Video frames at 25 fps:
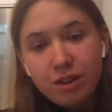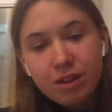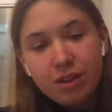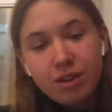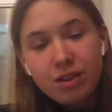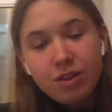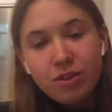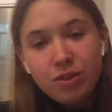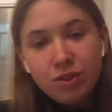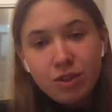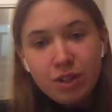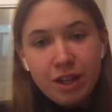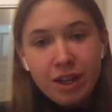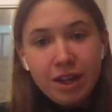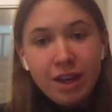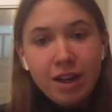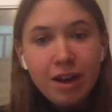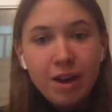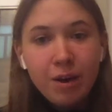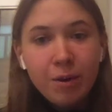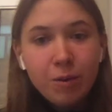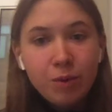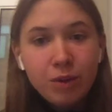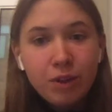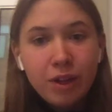Today,
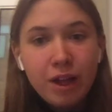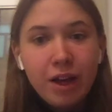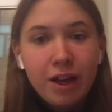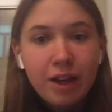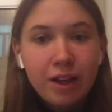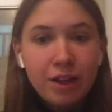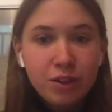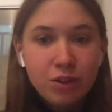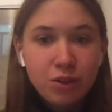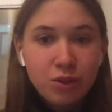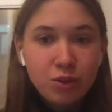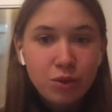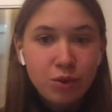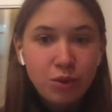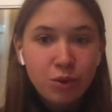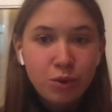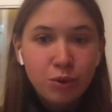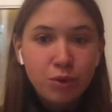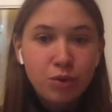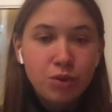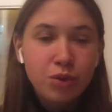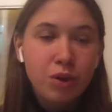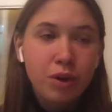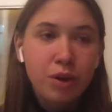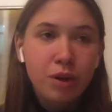I would like to
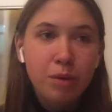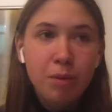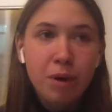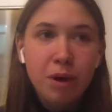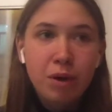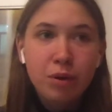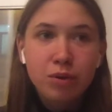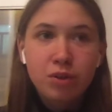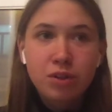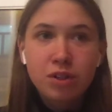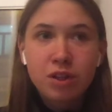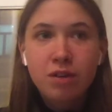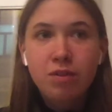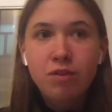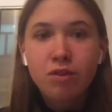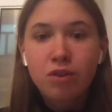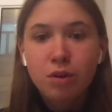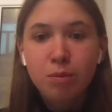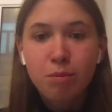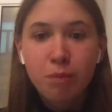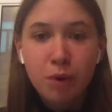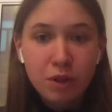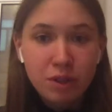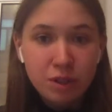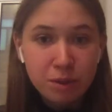talk about several
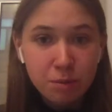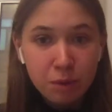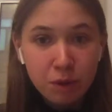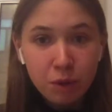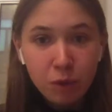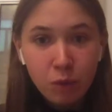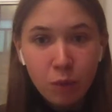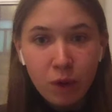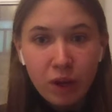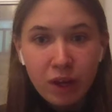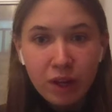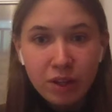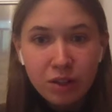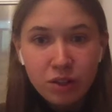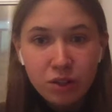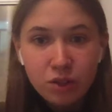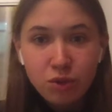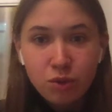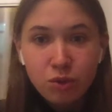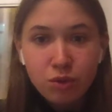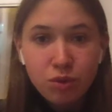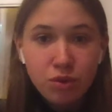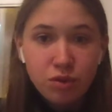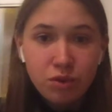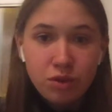possible ways
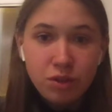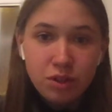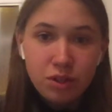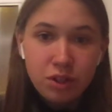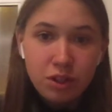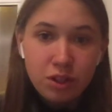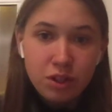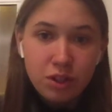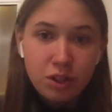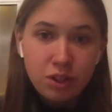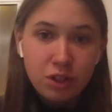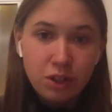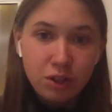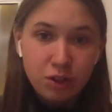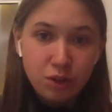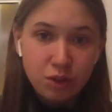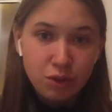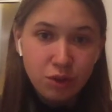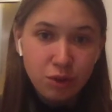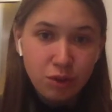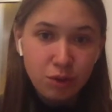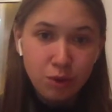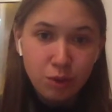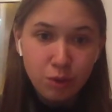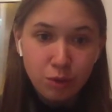to transition
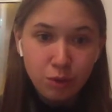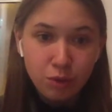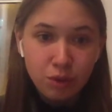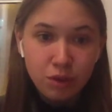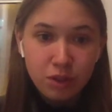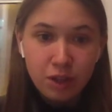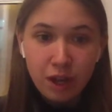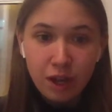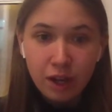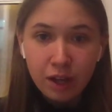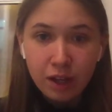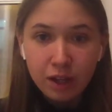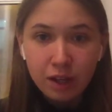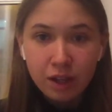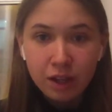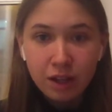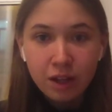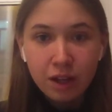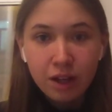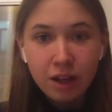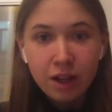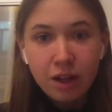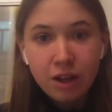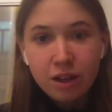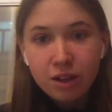into tech,
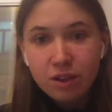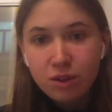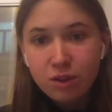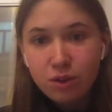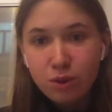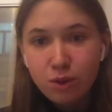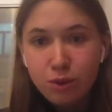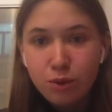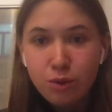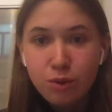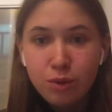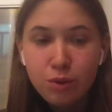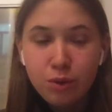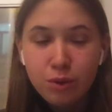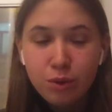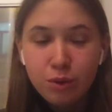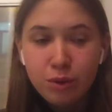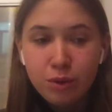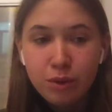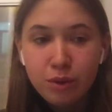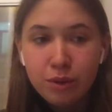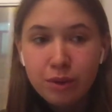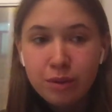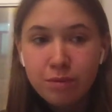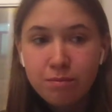
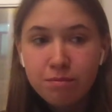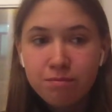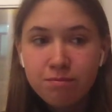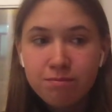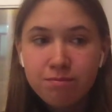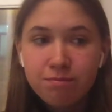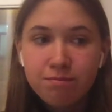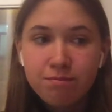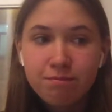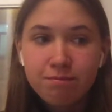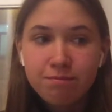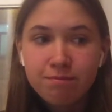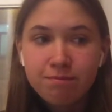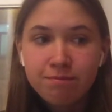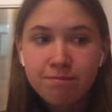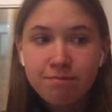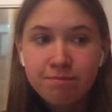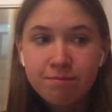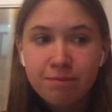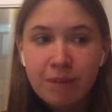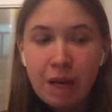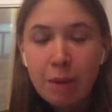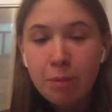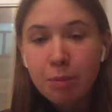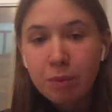to
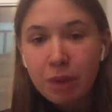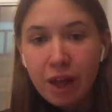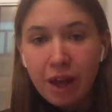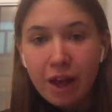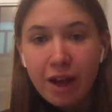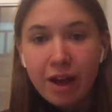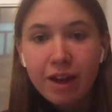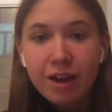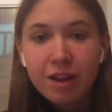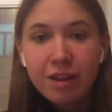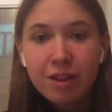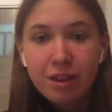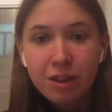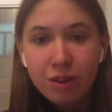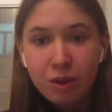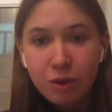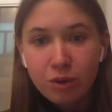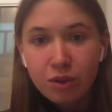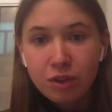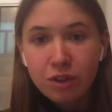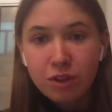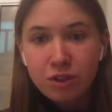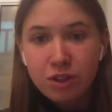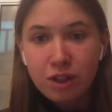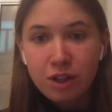apply the
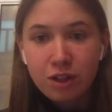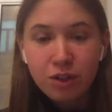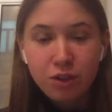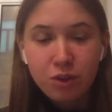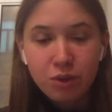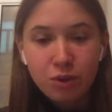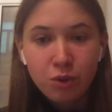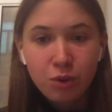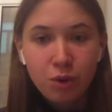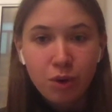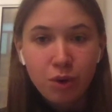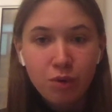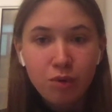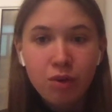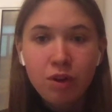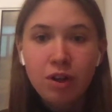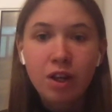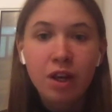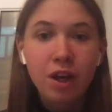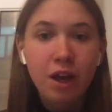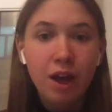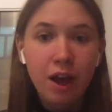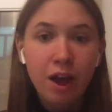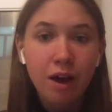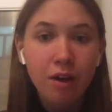knowledge that you
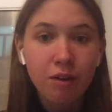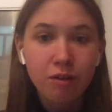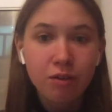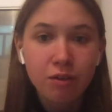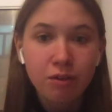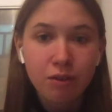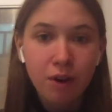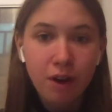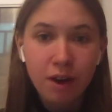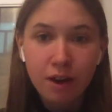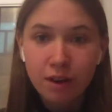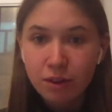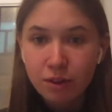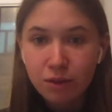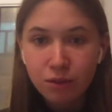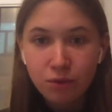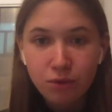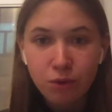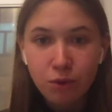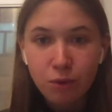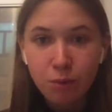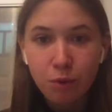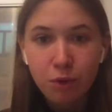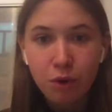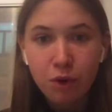already have either
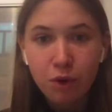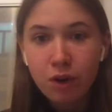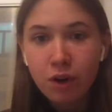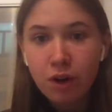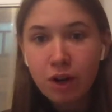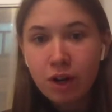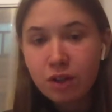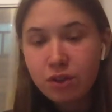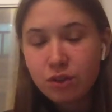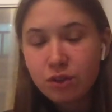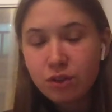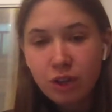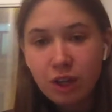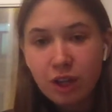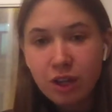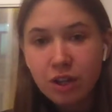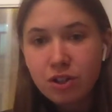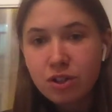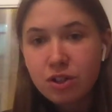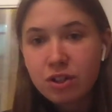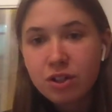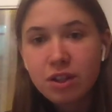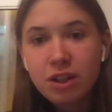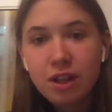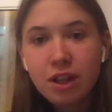from your
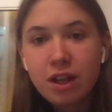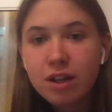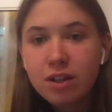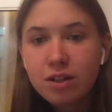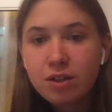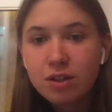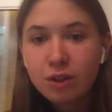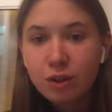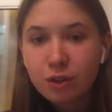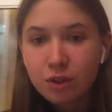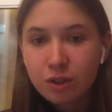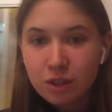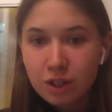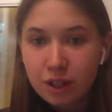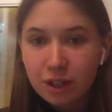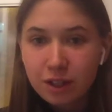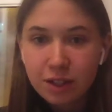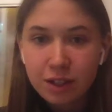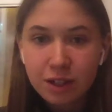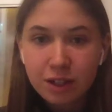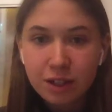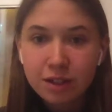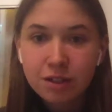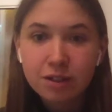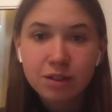education that is not
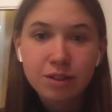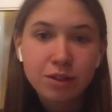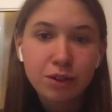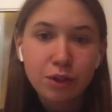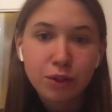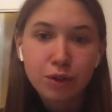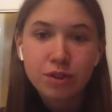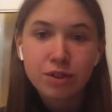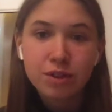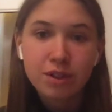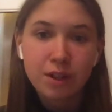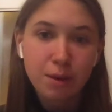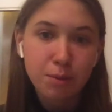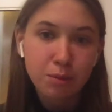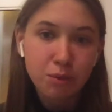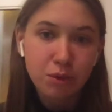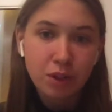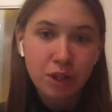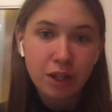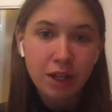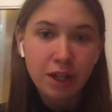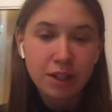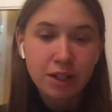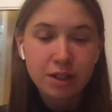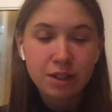technical, not STEM
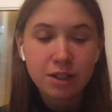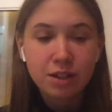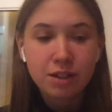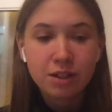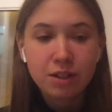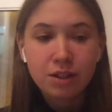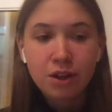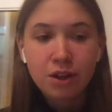related,